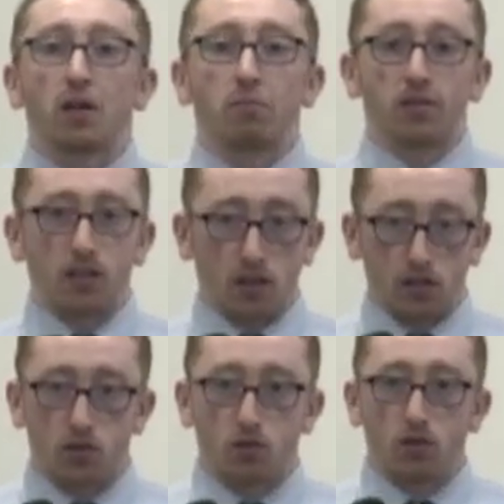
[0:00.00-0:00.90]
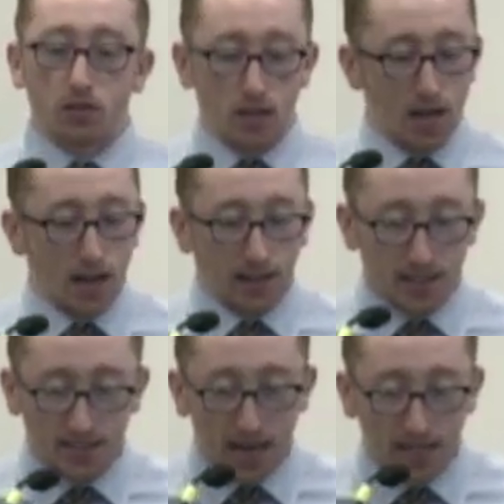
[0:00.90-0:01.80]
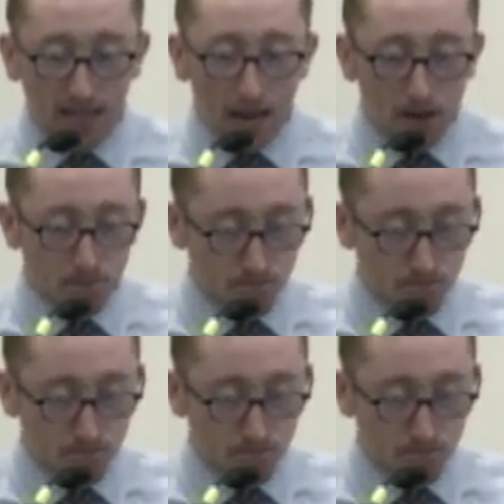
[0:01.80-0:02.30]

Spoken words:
It puts in controls against ADA.